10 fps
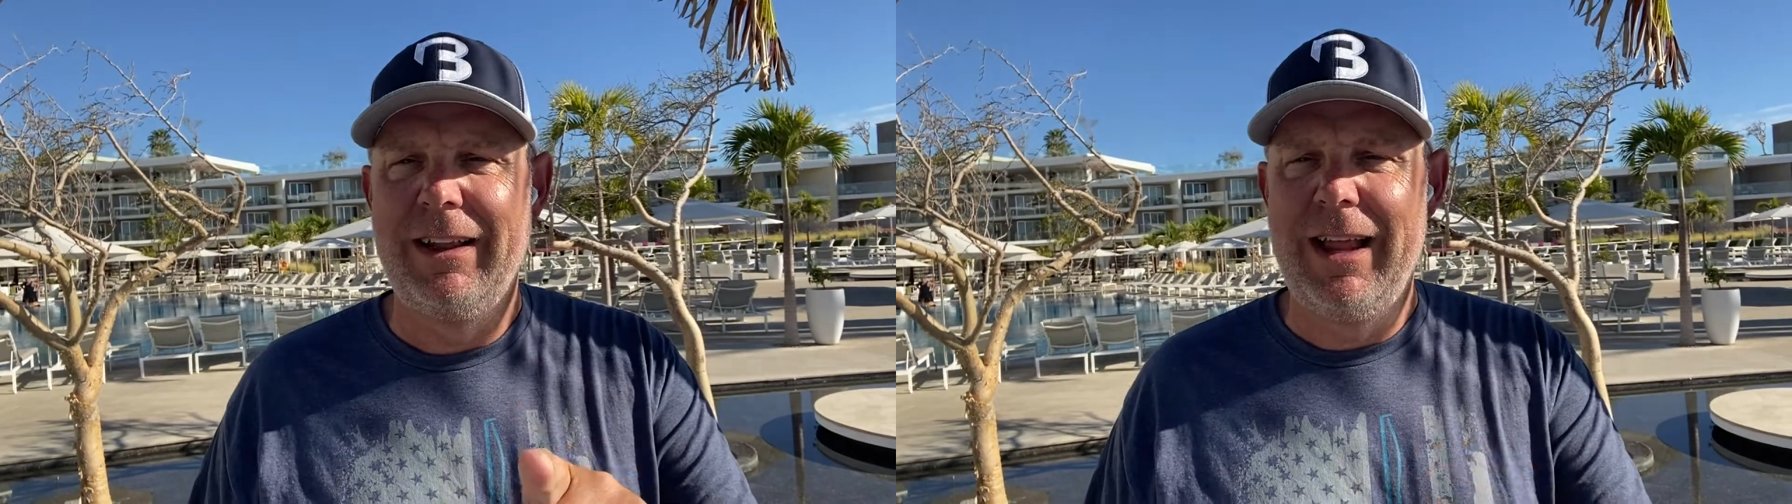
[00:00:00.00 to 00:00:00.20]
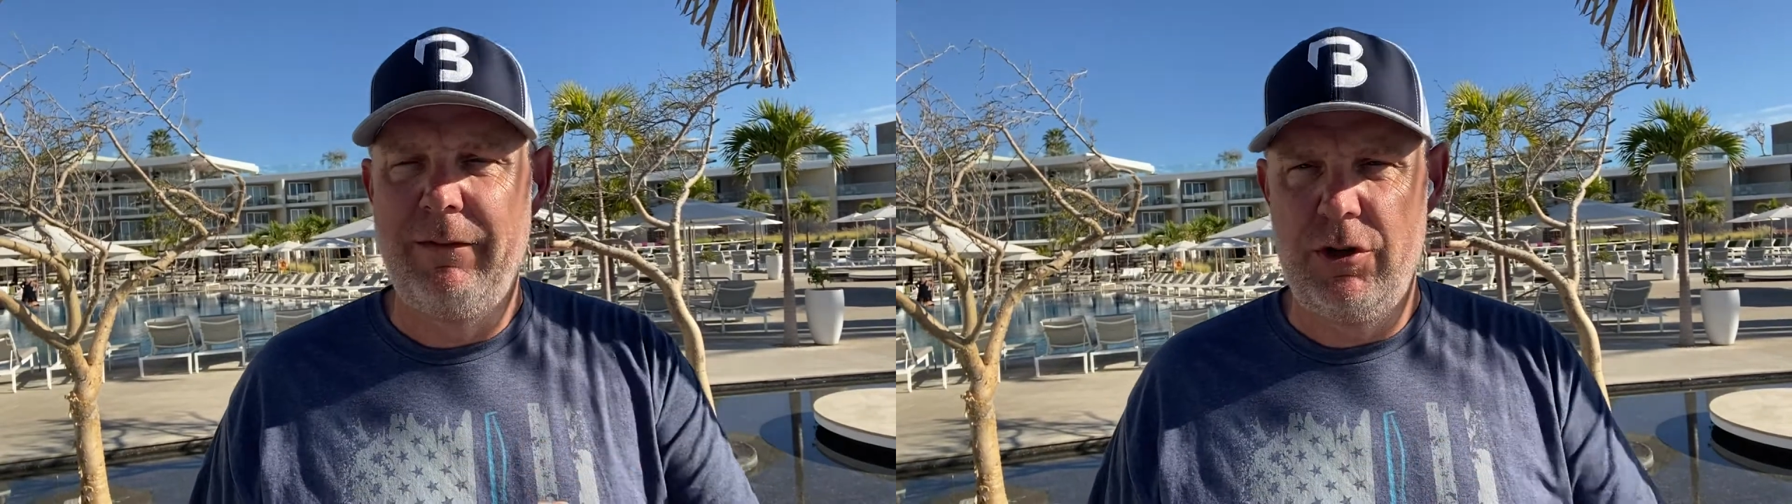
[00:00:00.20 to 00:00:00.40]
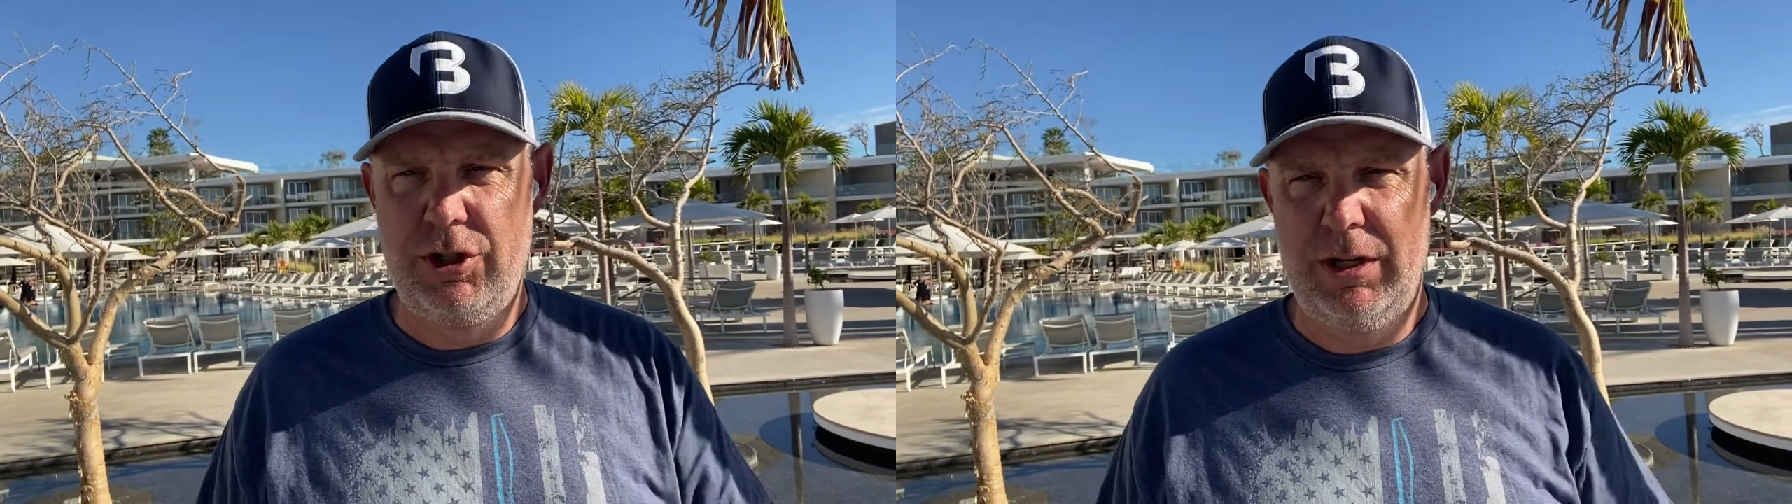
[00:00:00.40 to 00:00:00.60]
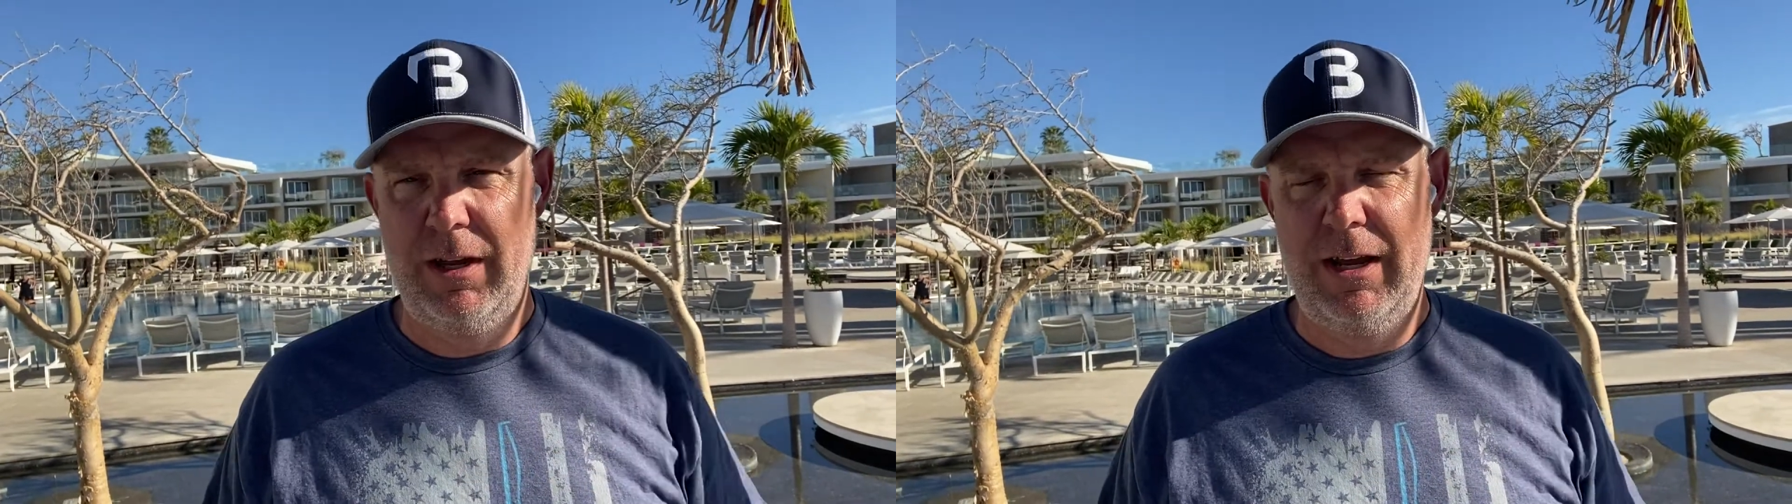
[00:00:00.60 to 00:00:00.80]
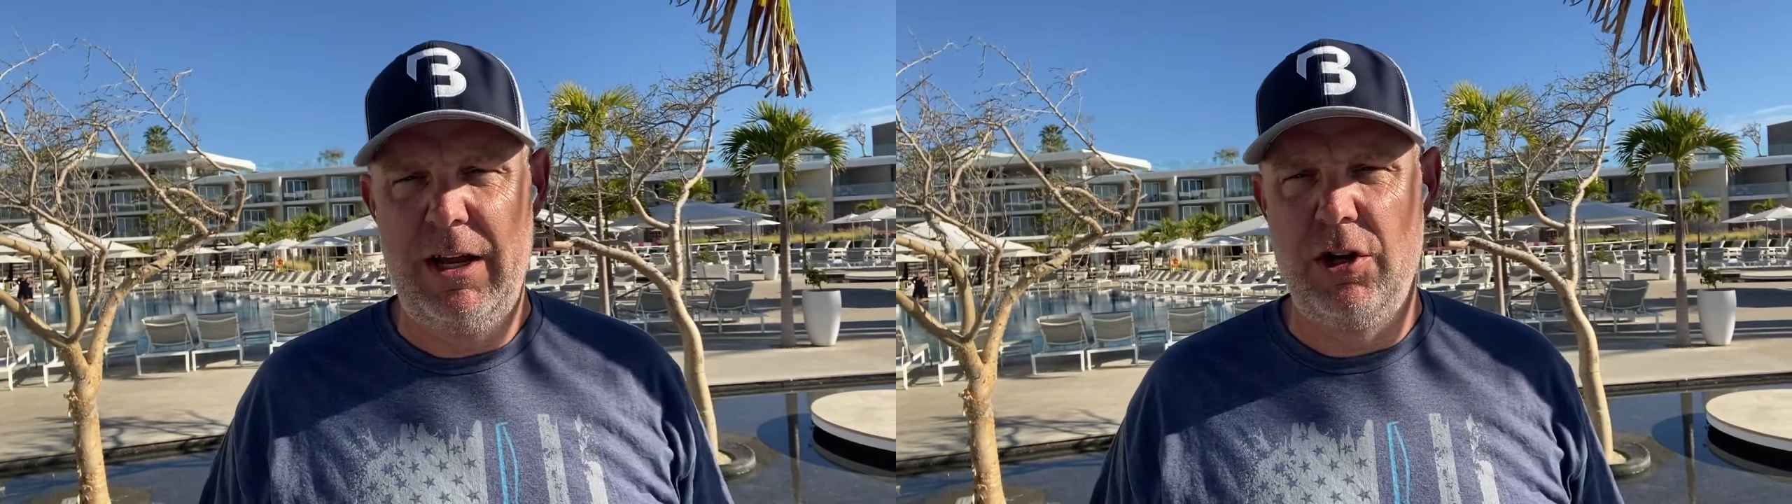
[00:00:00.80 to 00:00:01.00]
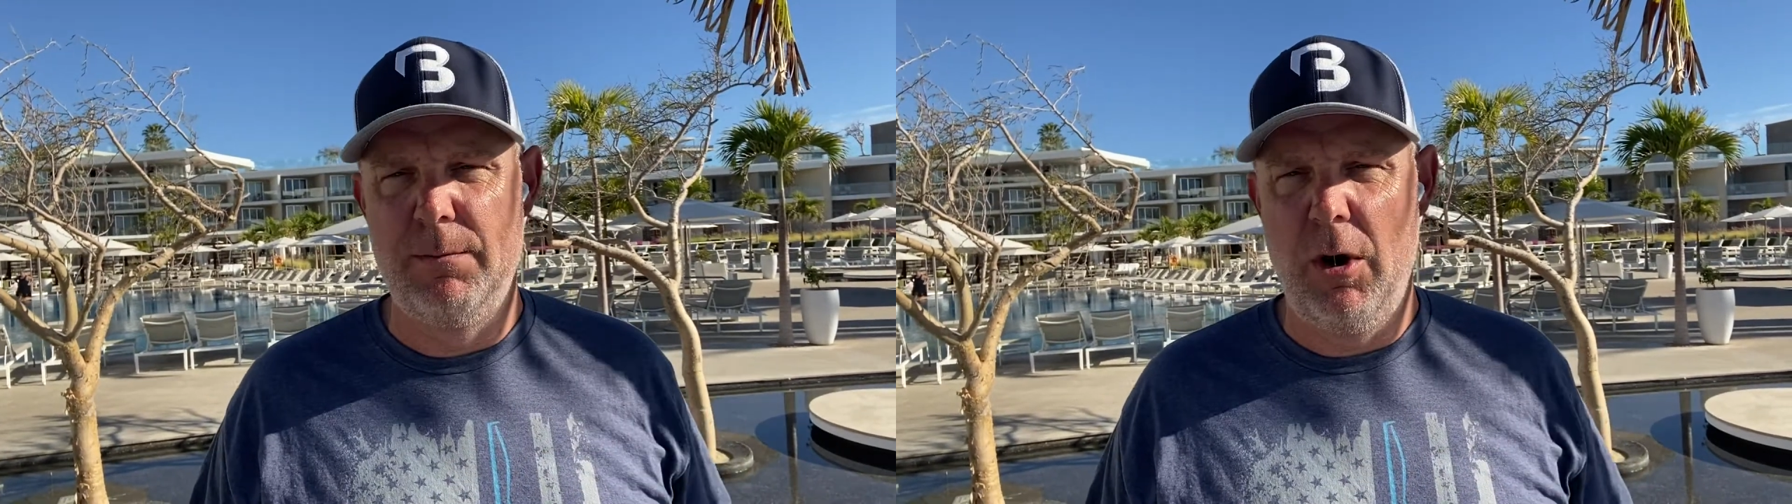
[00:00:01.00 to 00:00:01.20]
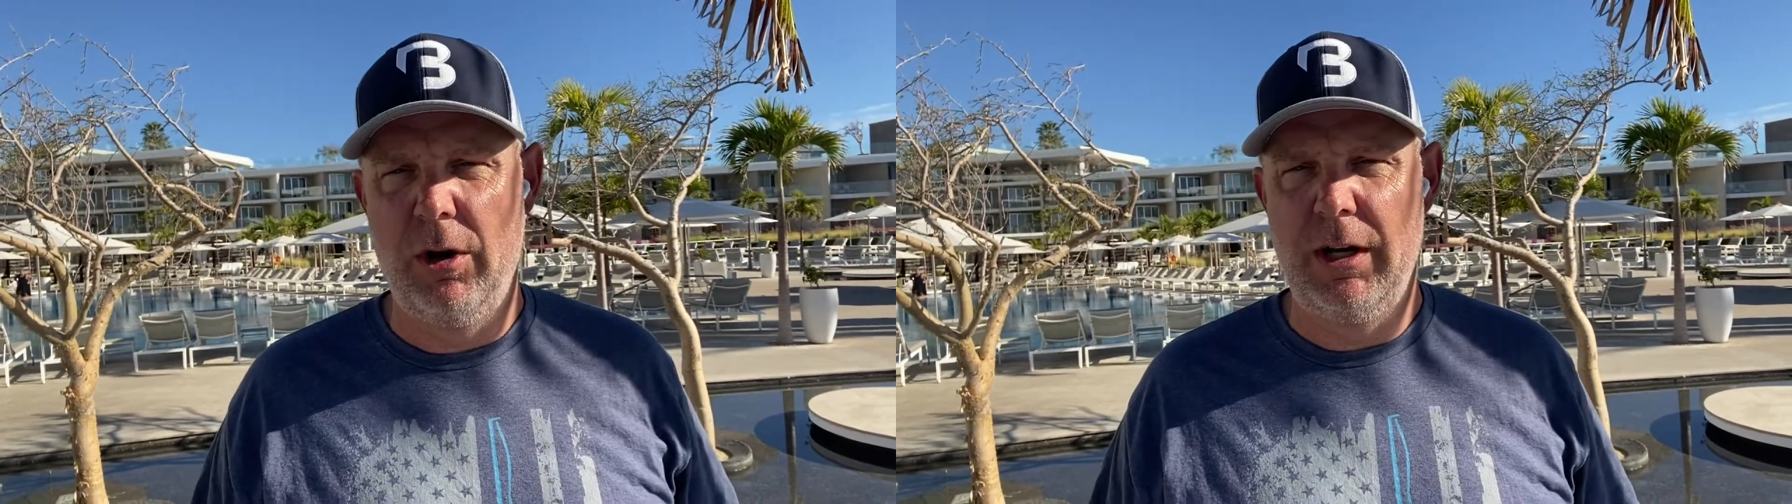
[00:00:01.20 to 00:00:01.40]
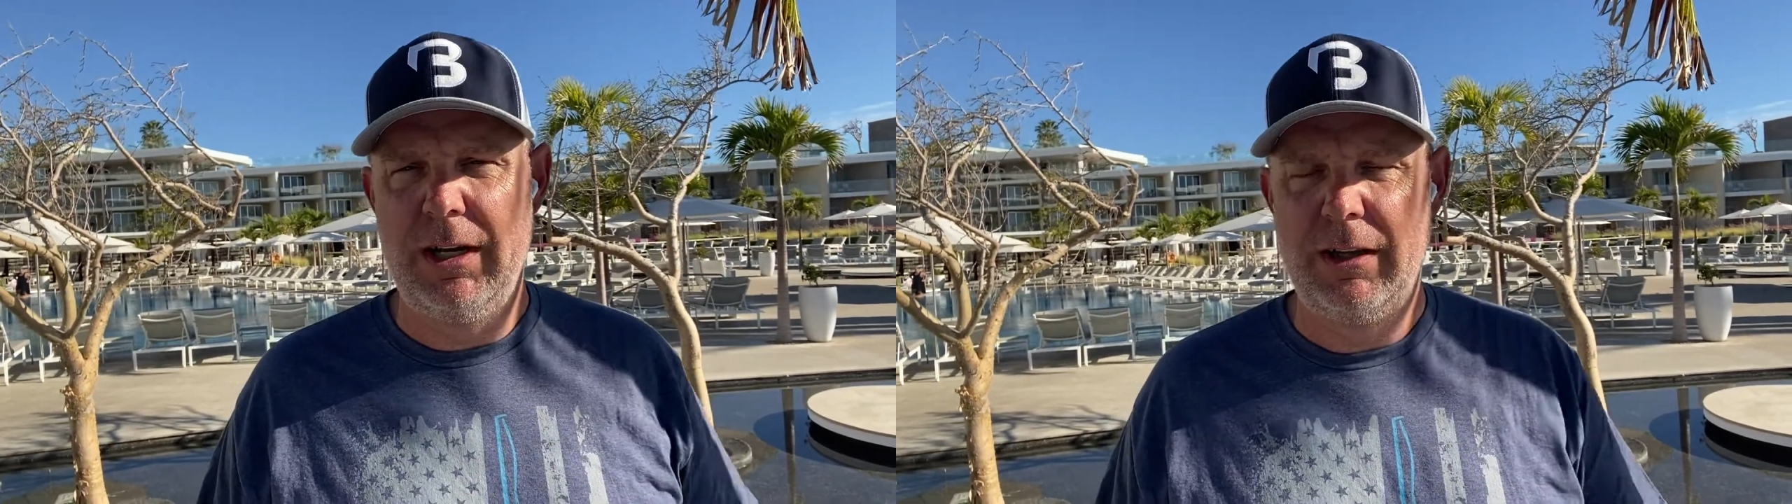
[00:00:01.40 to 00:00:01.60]
leverage it in your
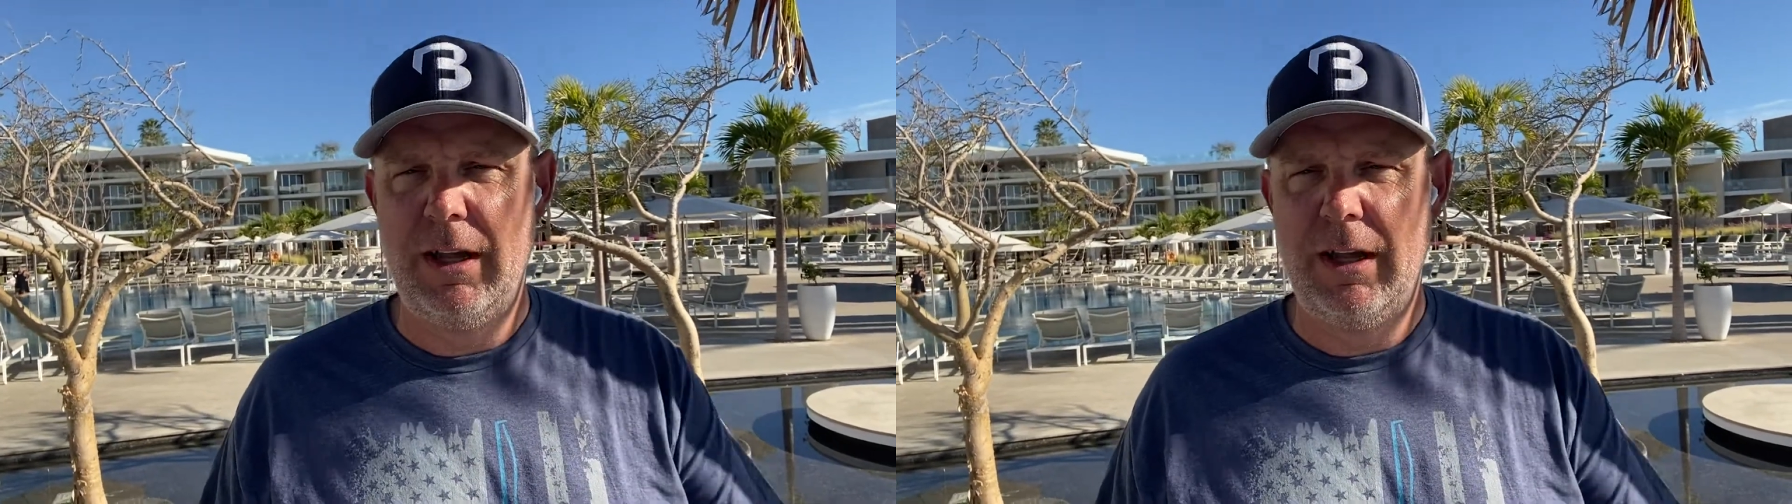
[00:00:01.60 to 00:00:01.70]
marketing.